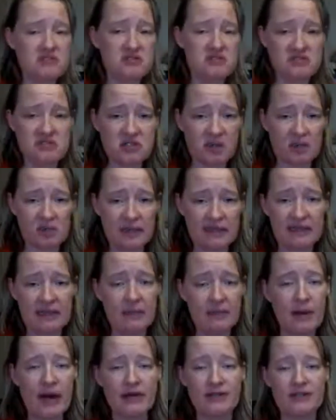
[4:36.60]
don't let
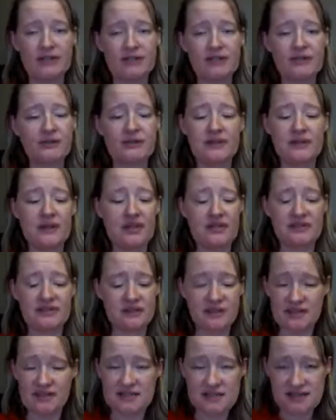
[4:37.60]
that bother you. That
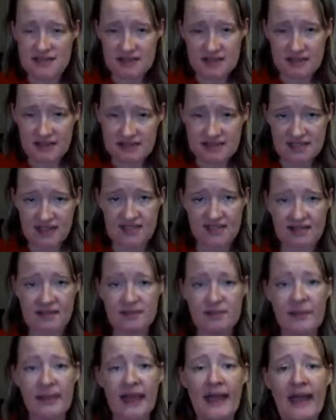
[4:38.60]
it's nothing
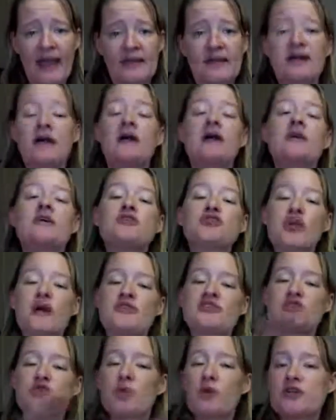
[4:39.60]
bad. Try
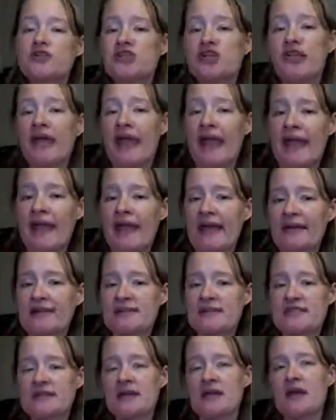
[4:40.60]
switching
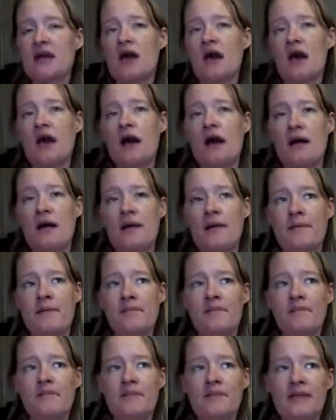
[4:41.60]
hands,
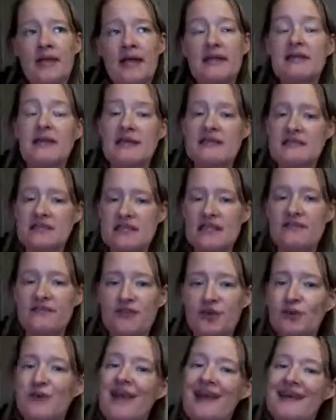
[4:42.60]
and see if
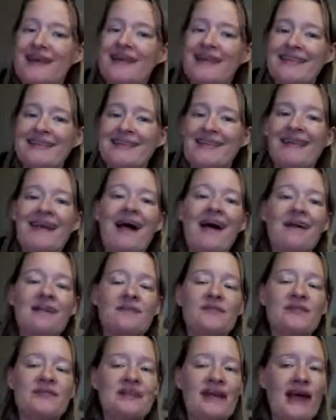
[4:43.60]
you get anything out
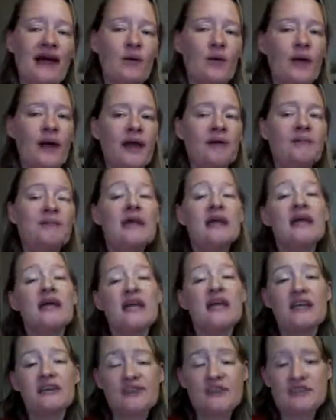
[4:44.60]
of it that way.
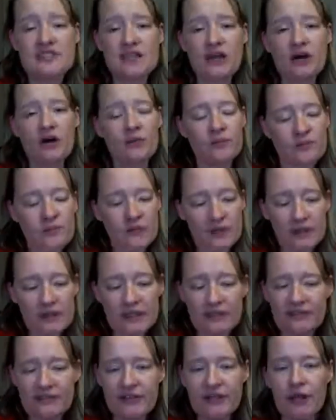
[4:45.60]
If you don't,
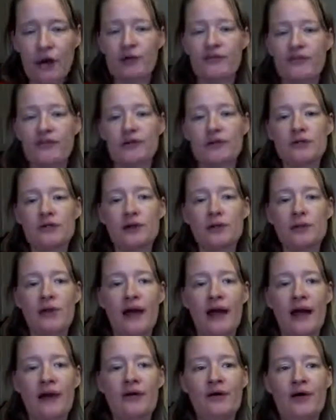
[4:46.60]
leave it go for a little
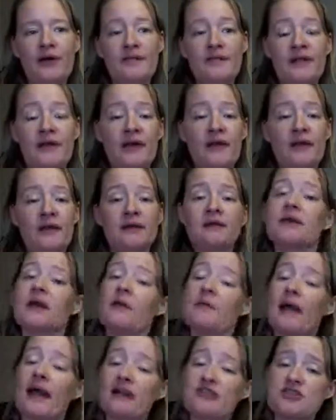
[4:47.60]
while and then
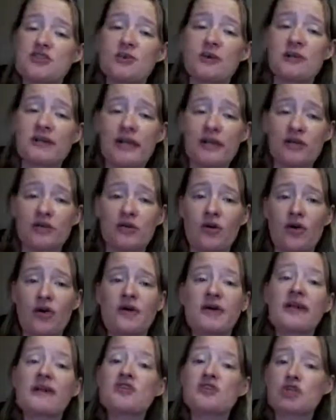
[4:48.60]
come back to it later
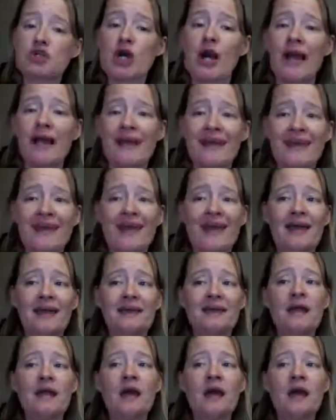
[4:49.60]
on and try again.